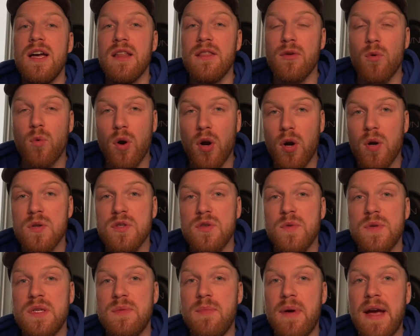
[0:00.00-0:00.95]
The
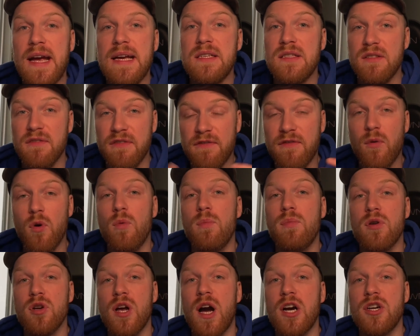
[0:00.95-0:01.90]
rehearsal space, the full
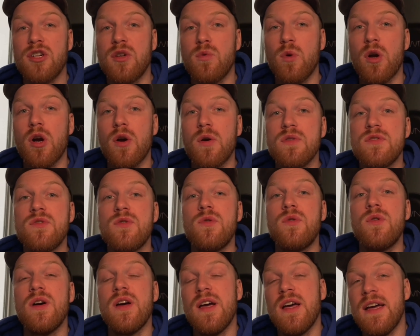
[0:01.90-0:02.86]
production
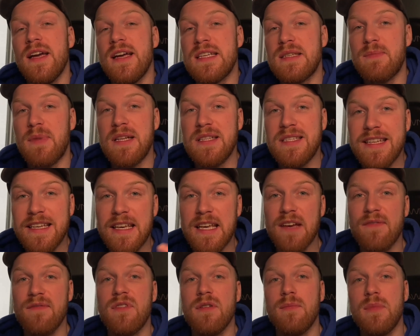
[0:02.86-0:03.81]
rehearsal, is meant to
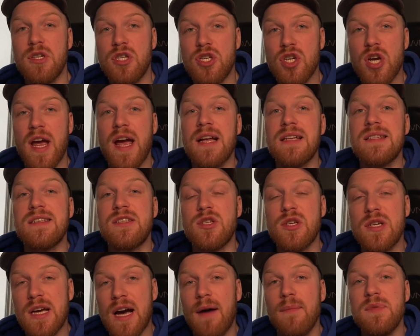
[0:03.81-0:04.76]
give them a chance to
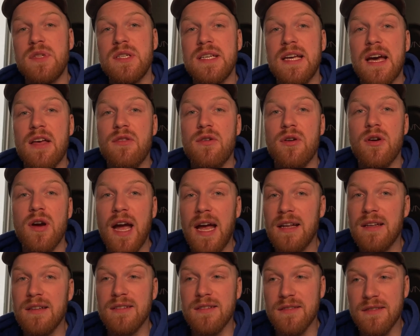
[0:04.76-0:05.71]
come together
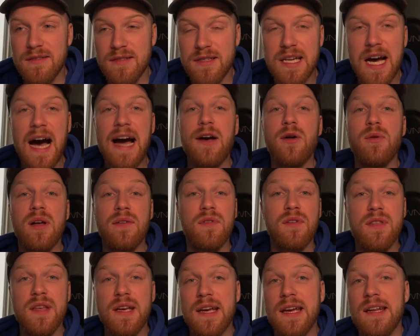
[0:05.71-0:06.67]
and dial
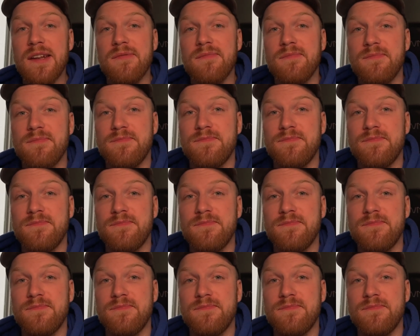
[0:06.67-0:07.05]
everything in.